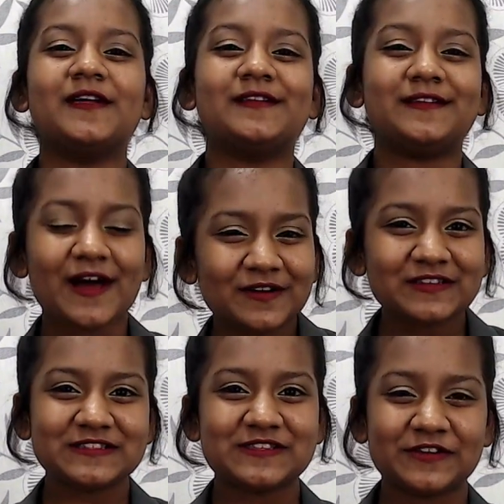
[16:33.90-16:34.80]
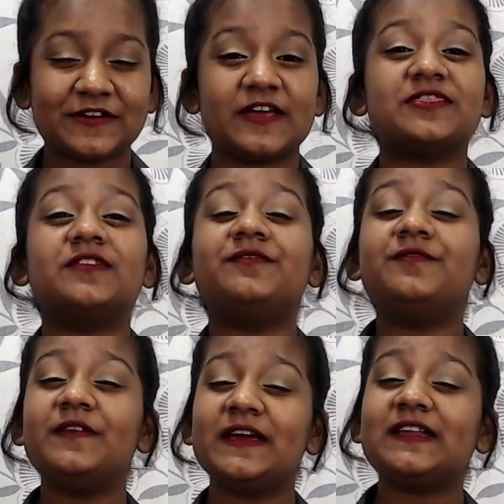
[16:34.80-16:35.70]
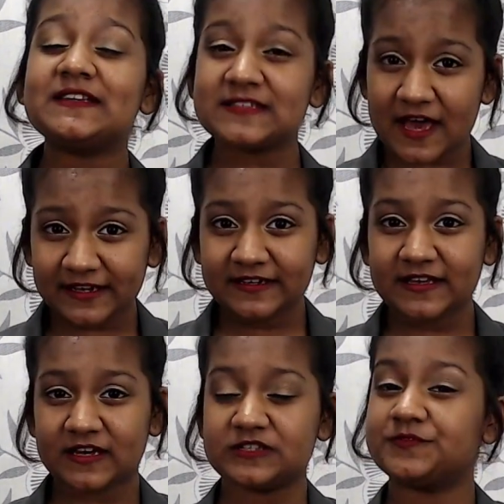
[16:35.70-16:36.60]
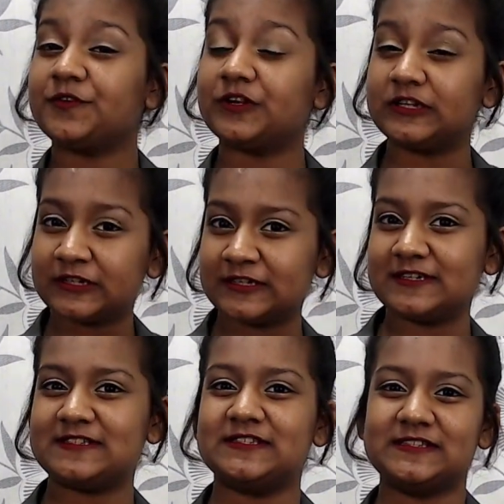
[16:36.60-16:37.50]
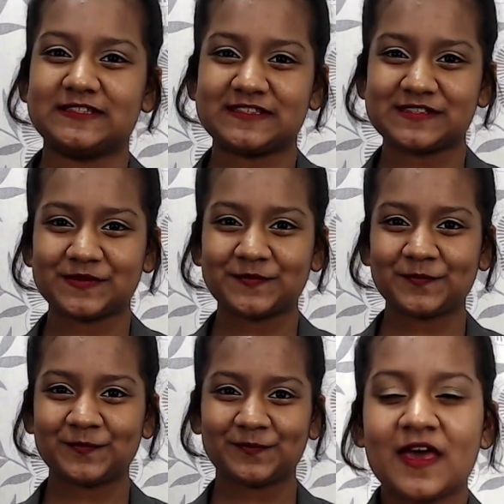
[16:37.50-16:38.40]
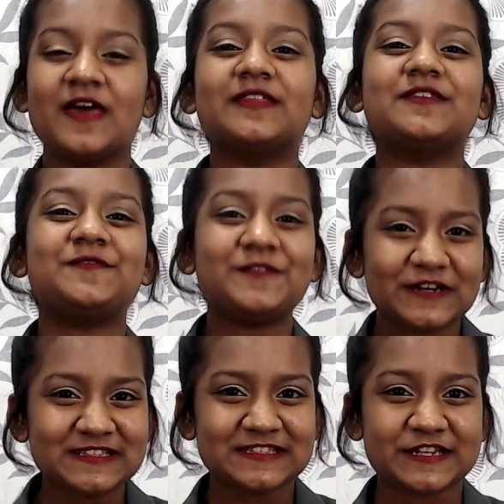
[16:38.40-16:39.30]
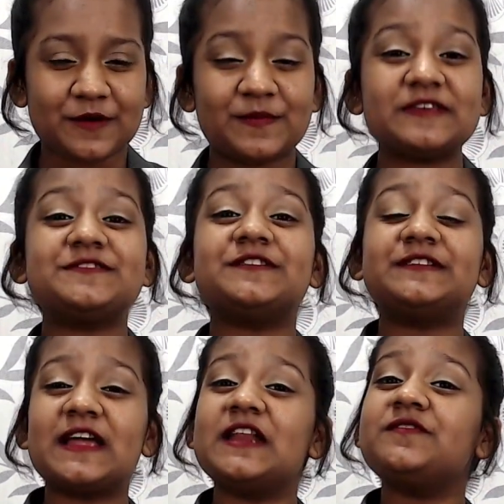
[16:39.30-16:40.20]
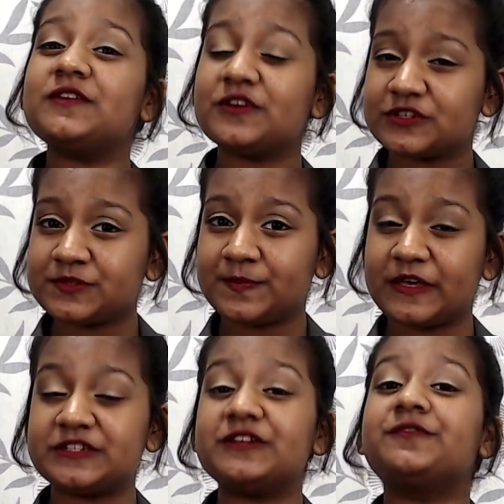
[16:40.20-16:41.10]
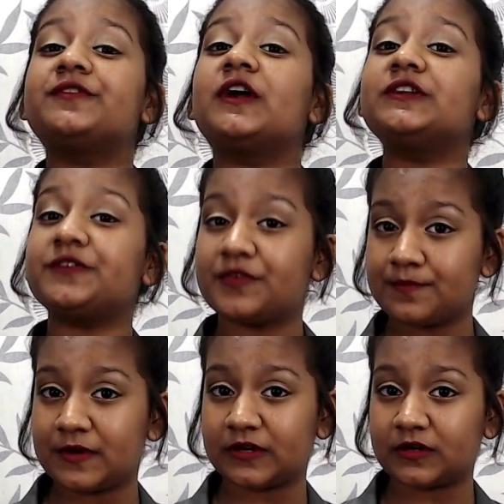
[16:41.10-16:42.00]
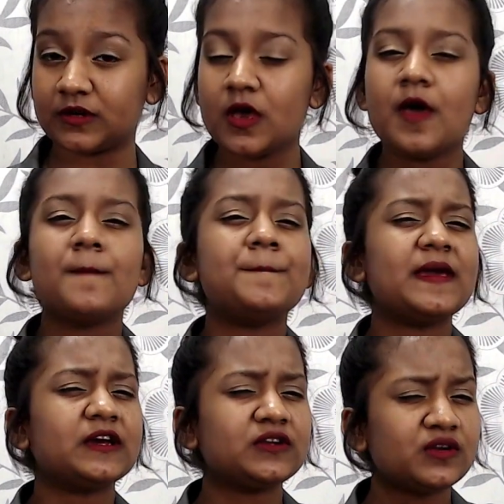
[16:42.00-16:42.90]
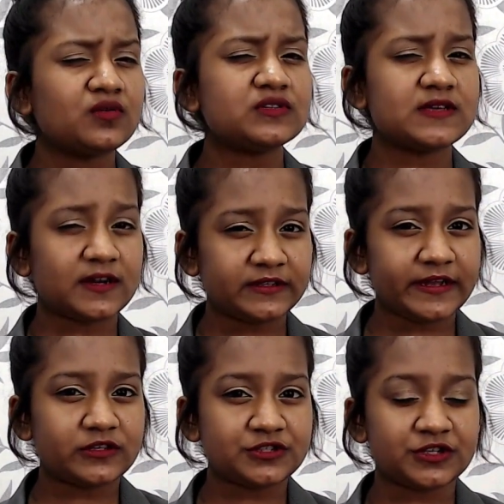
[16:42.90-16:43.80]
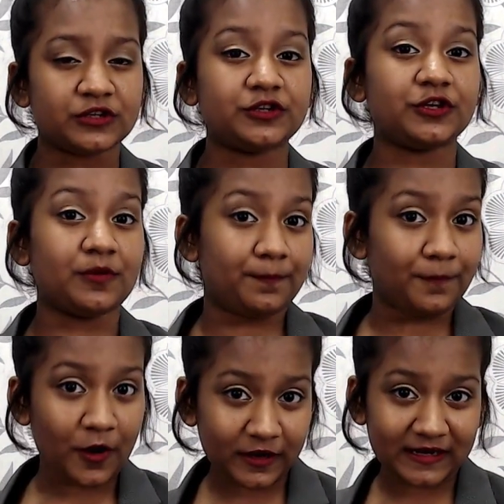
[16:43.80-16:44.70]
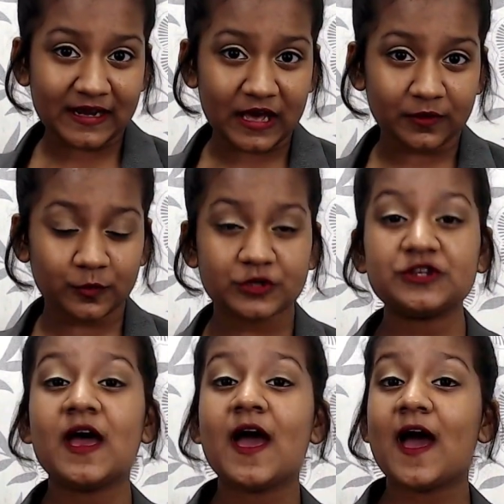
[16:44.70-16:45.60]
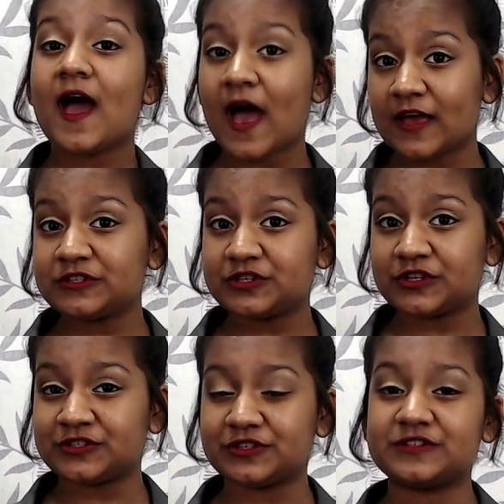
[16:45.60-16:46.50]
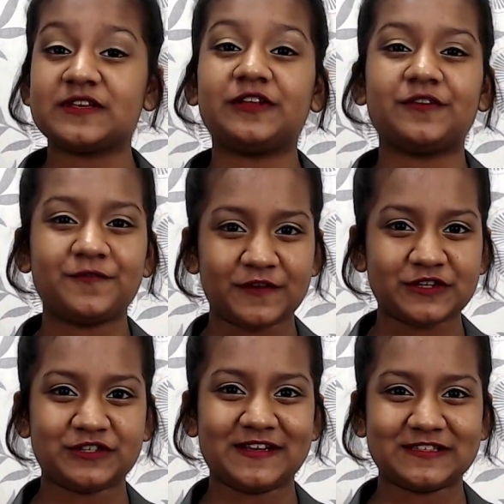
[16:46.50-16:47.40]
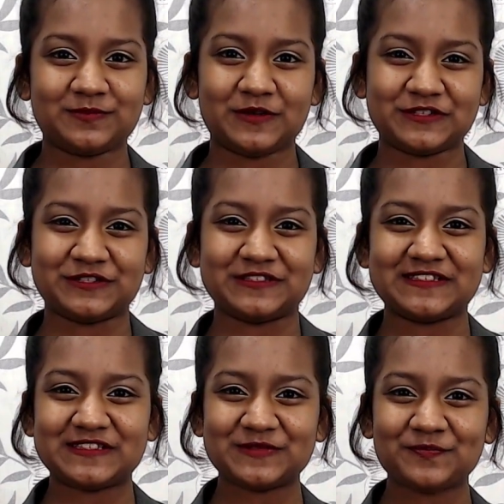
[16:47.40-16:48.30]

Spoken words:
Now let's look at the various ideas for rehearsals. The first step is to deliver your speech in front of a mirror. Pay close attention to your body language, hand gestures, and your facial expressions.